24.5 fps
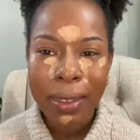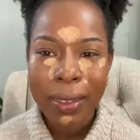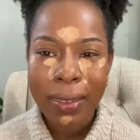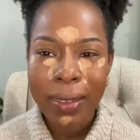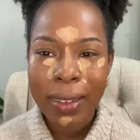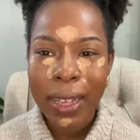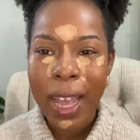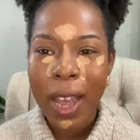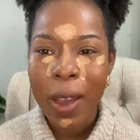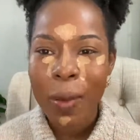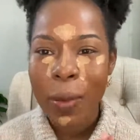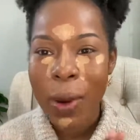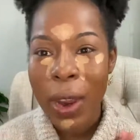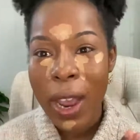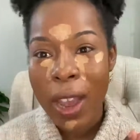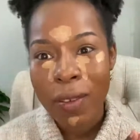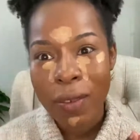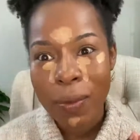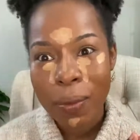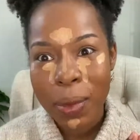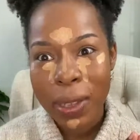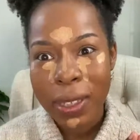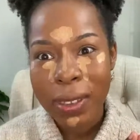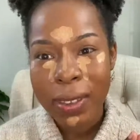to stop. We're
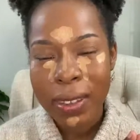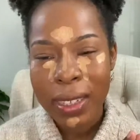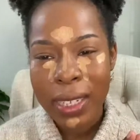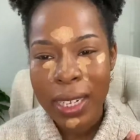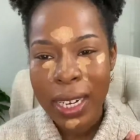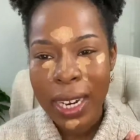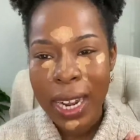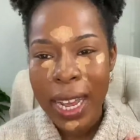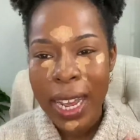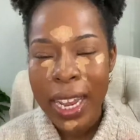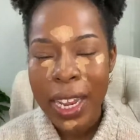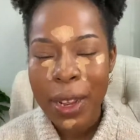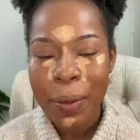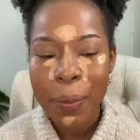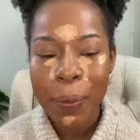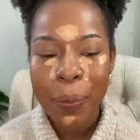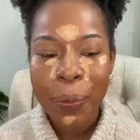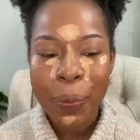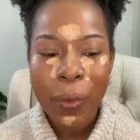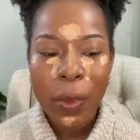having pizza tonight.